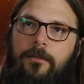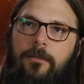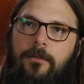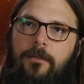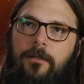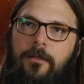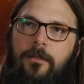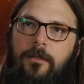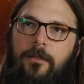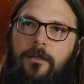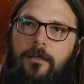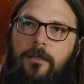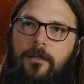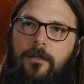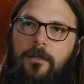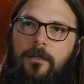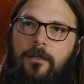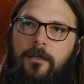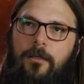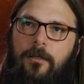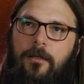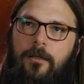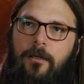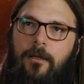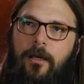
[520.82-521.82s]
Yes,
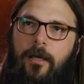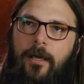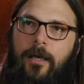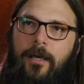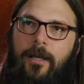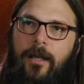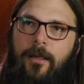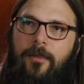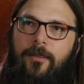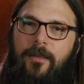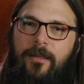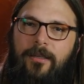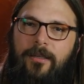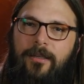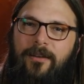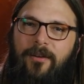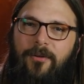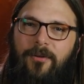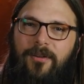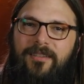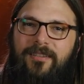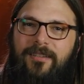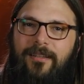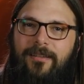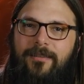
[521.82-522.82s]
that's true. And I think, you know,
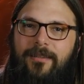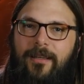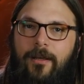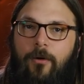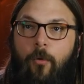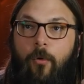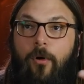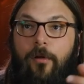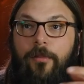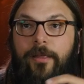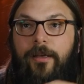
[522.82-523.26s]
it's like, well,